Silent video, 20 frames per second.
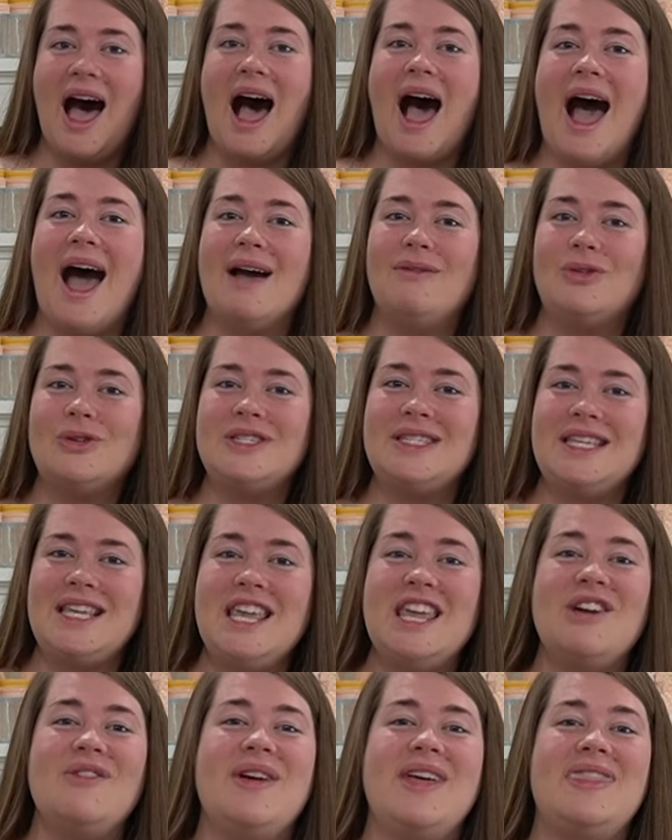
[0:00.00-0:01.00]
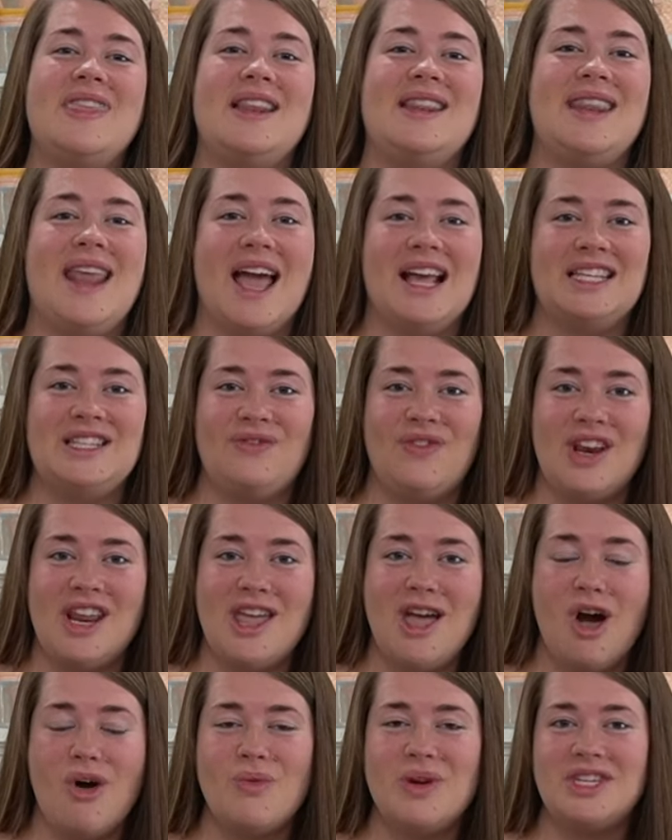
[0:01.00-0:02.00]
I will see you in the next
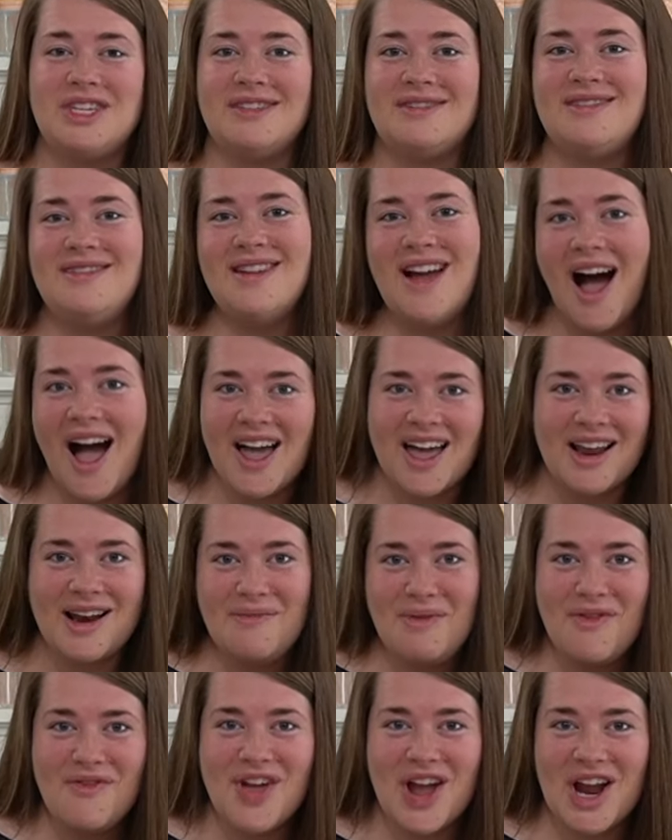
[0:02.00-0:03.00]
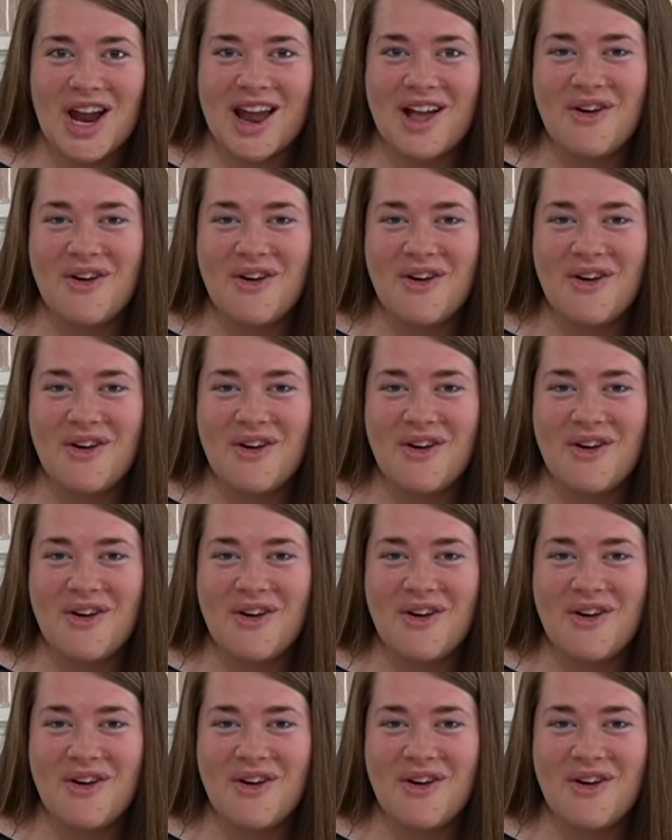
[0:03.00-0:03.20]
video, which is not going to be very